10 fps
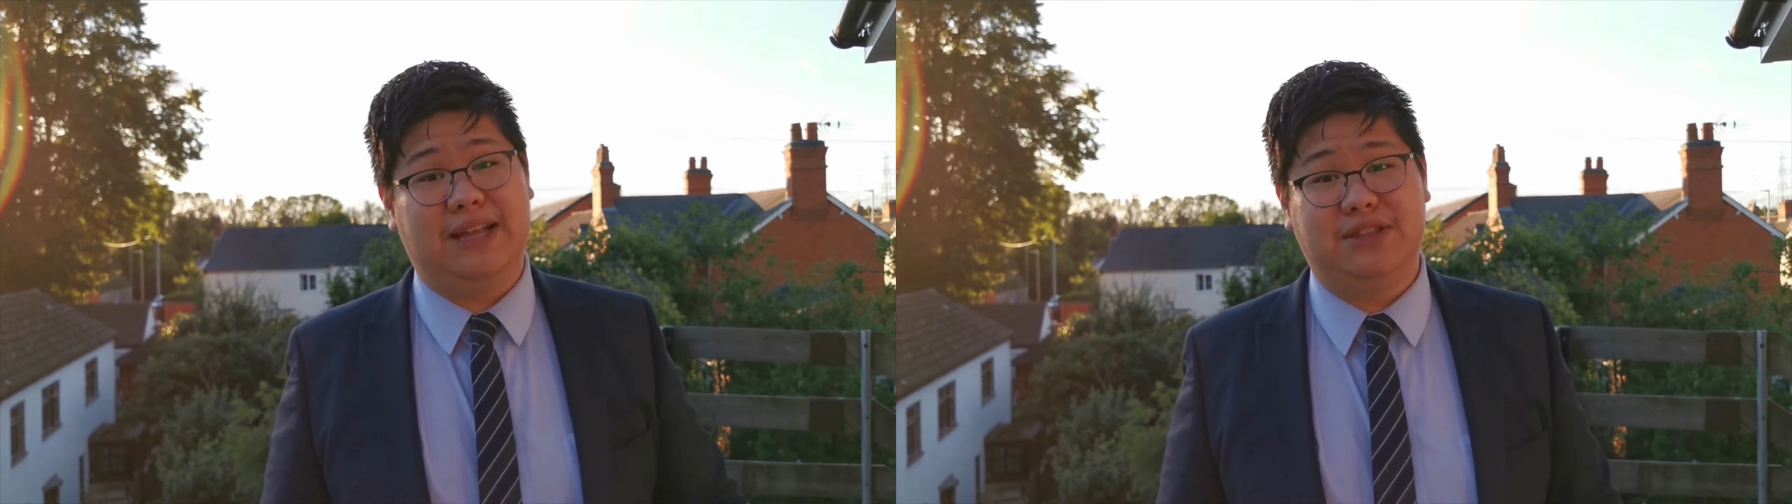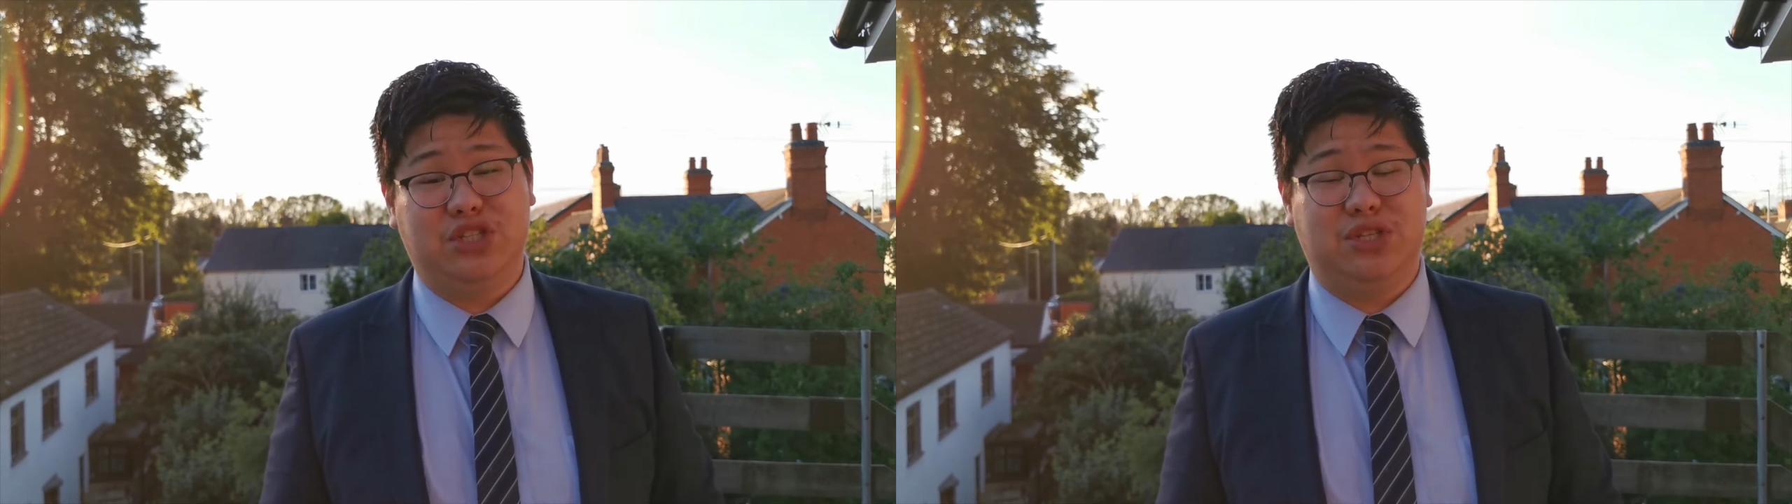
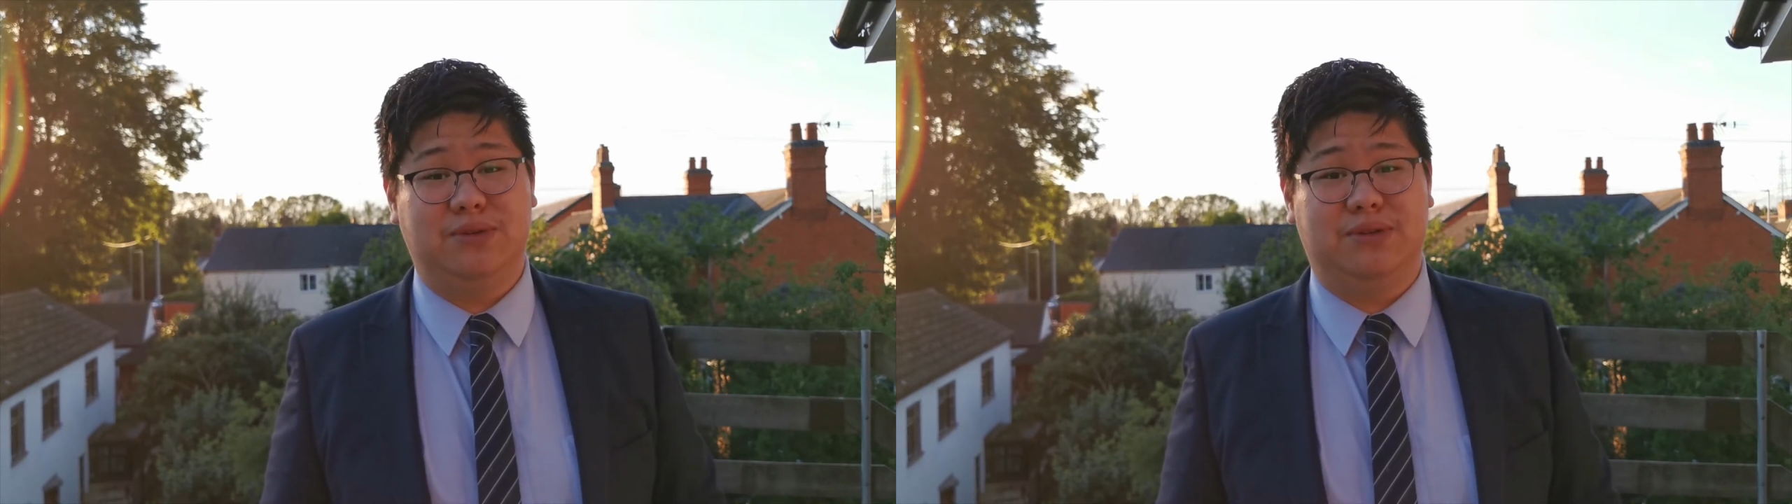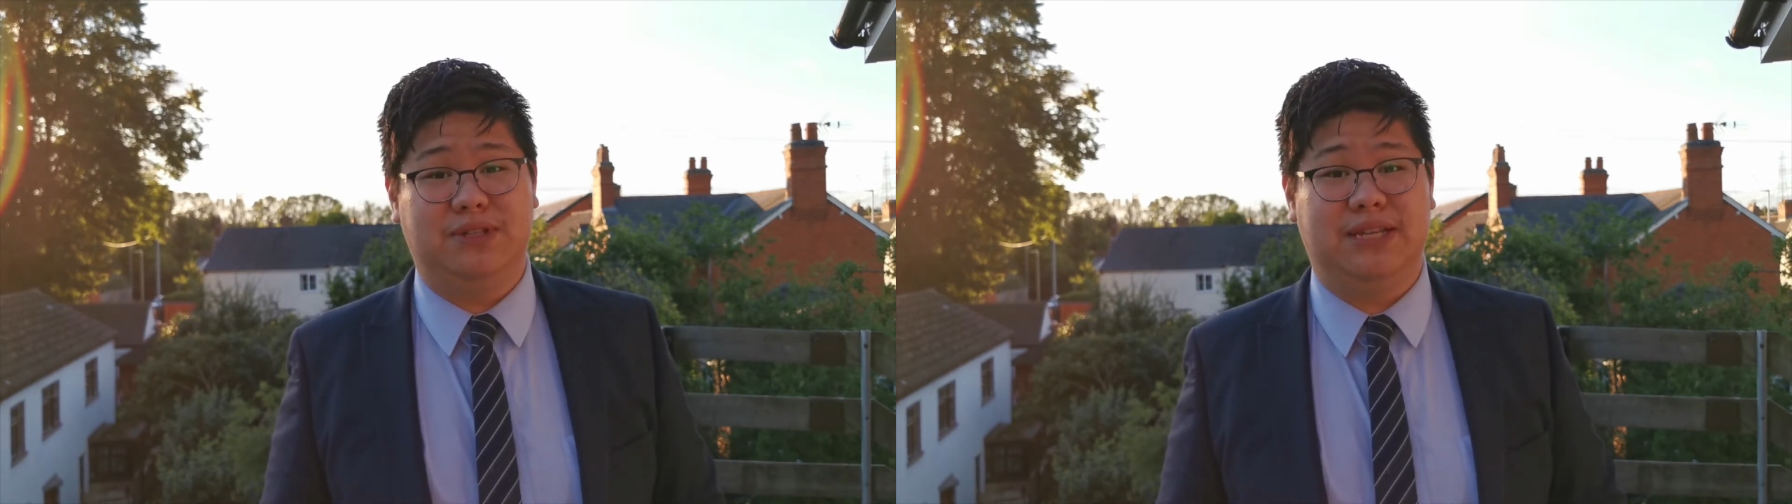and a
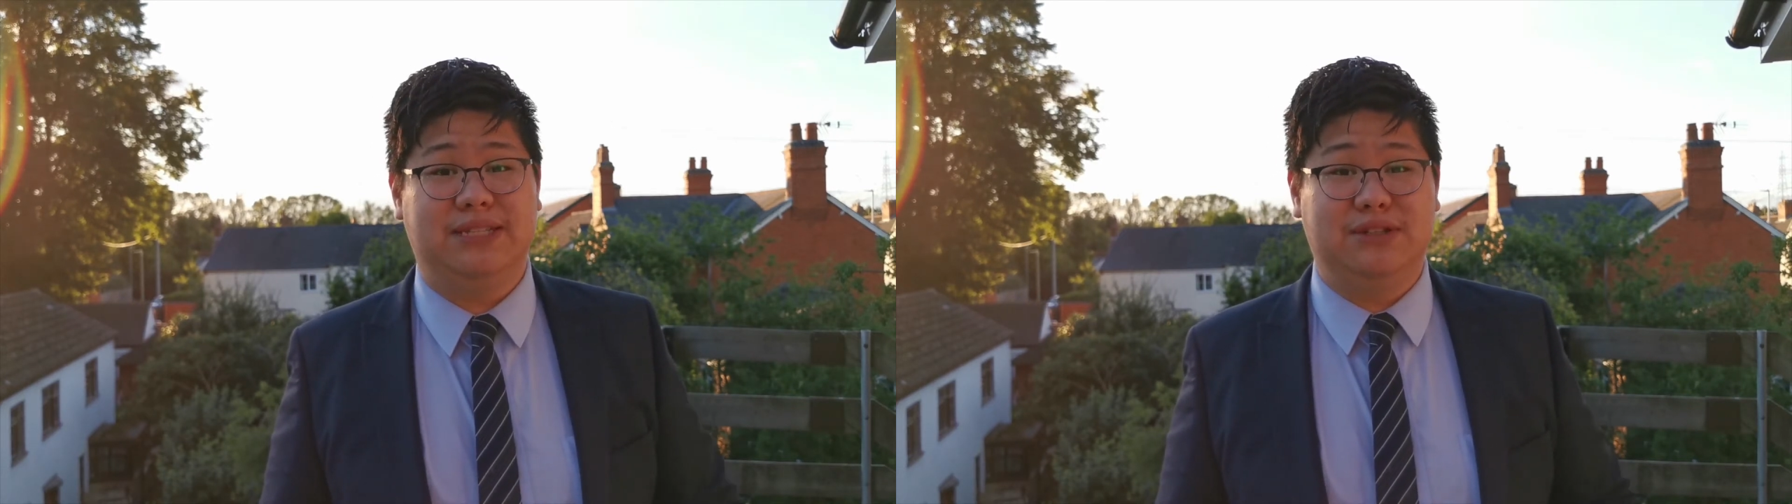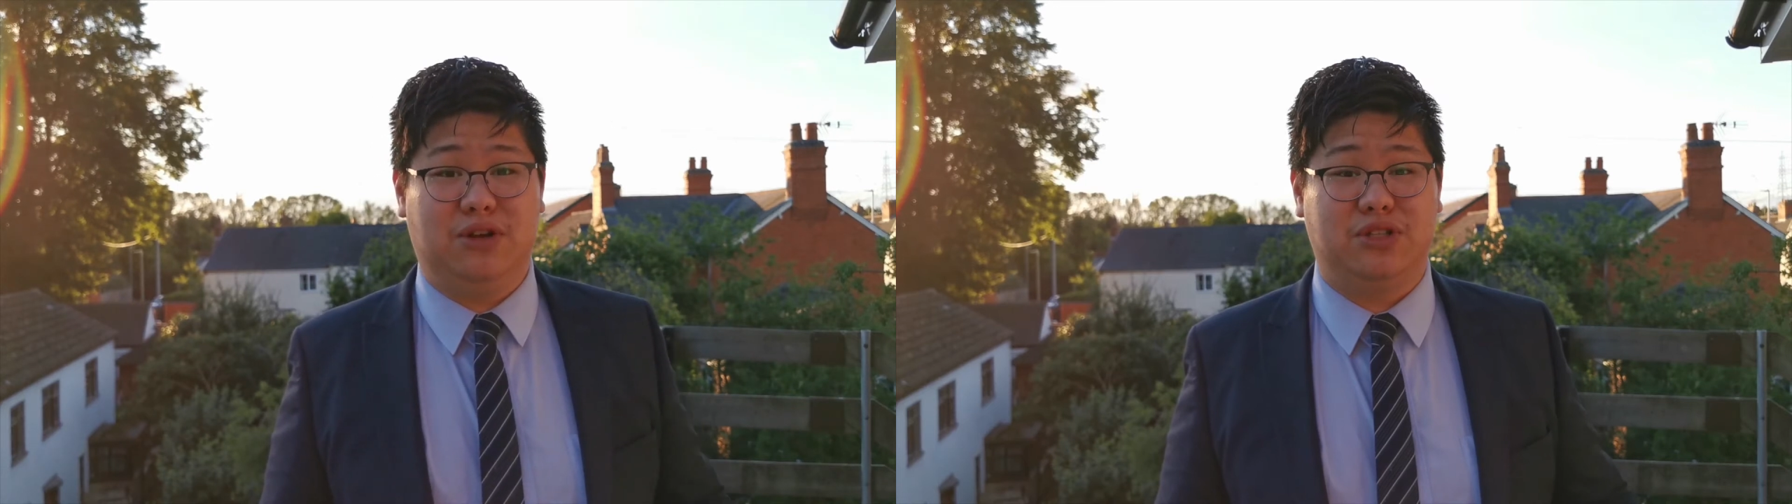student
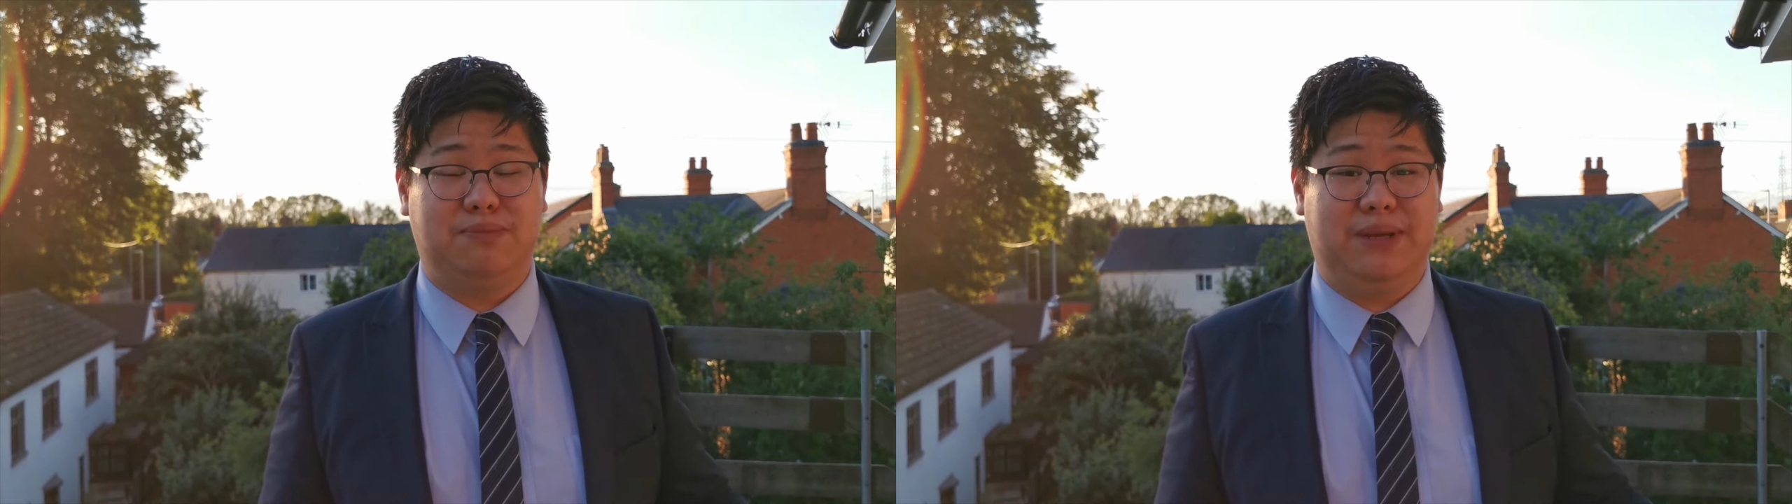has not